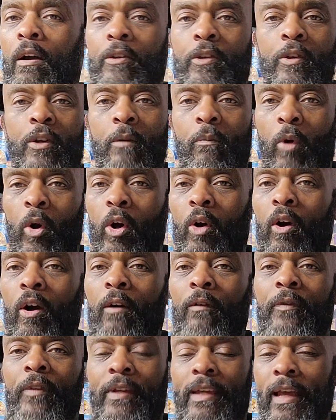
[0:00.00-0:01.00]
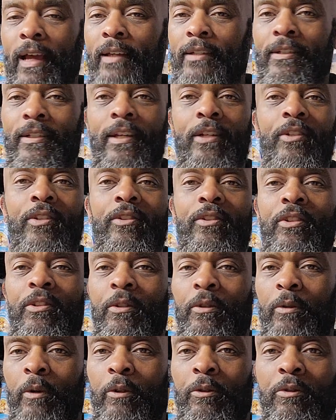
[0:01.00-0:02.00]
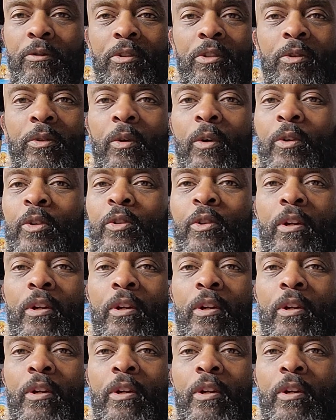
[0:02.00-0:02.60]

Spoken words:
You can mark off the gas stations, the grocery stores,